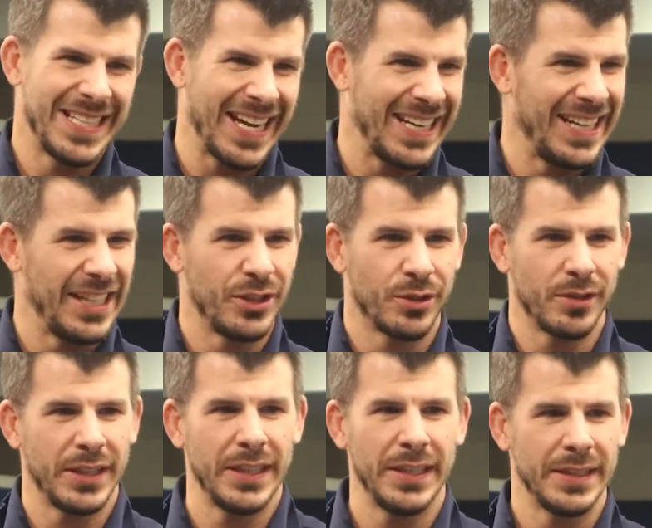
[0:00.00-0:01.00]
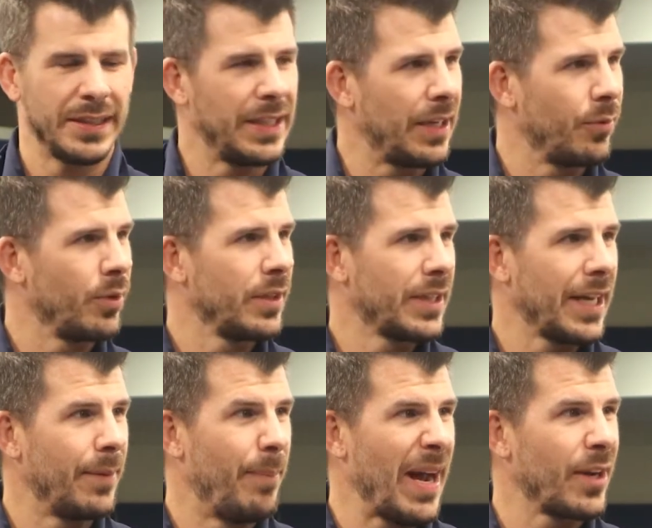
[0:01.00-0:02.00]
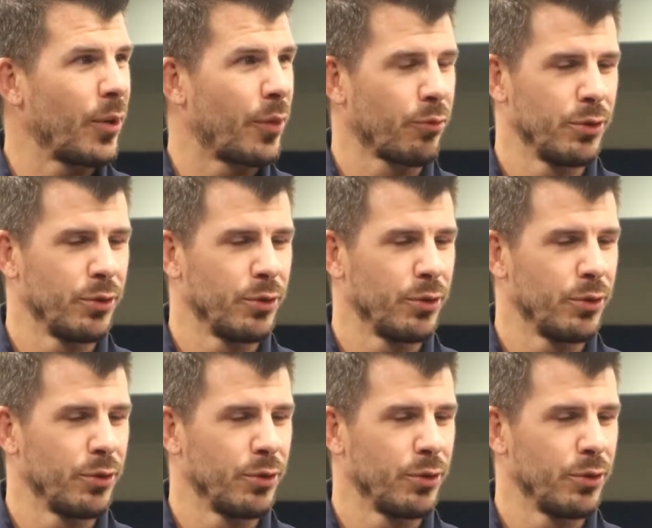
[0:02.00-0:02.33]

got an injury that kind of battled